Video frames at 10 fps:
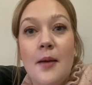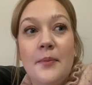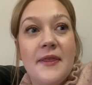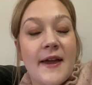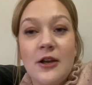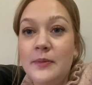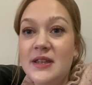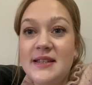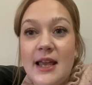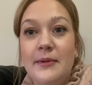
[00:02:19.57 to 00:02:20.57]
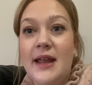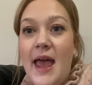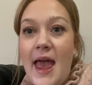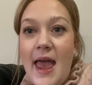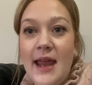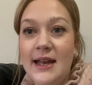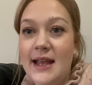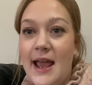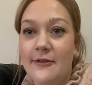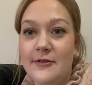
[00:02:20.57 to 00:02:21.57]
But that can be the same in any
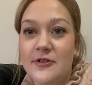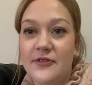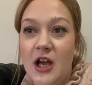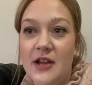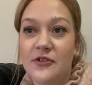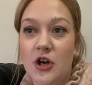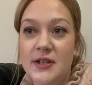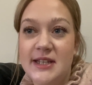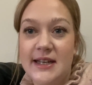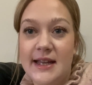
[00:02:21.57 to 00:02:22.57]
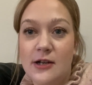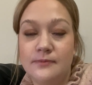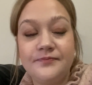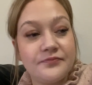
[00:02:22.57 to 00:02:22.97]
area of life, can't it? Now,